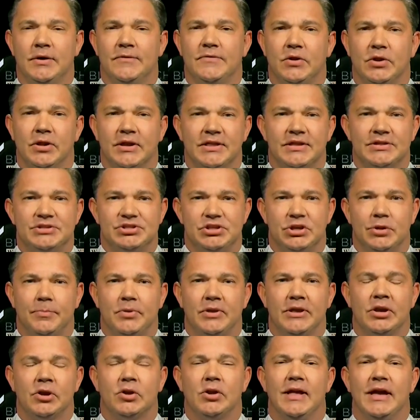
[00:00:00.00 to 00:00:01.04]
know, if you look at the
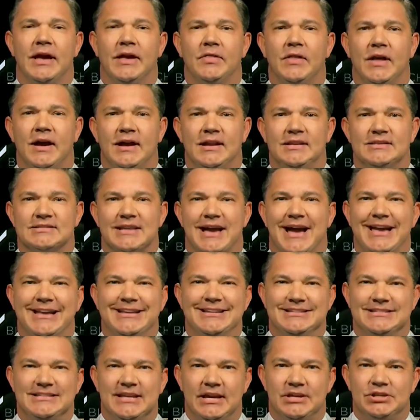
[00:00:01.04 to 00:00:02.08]
geopolitical headlines,
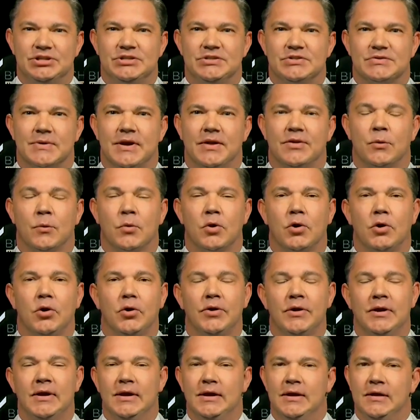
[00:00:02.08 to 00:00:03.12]
heightened tensions around the
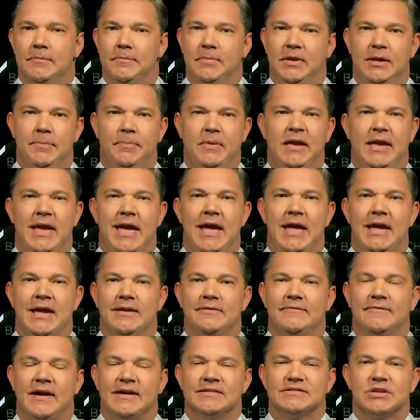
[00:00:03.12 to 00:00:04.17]
world,
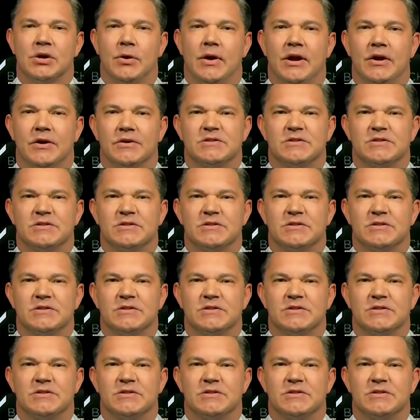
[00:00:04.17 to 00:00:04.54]
PPA, Invesco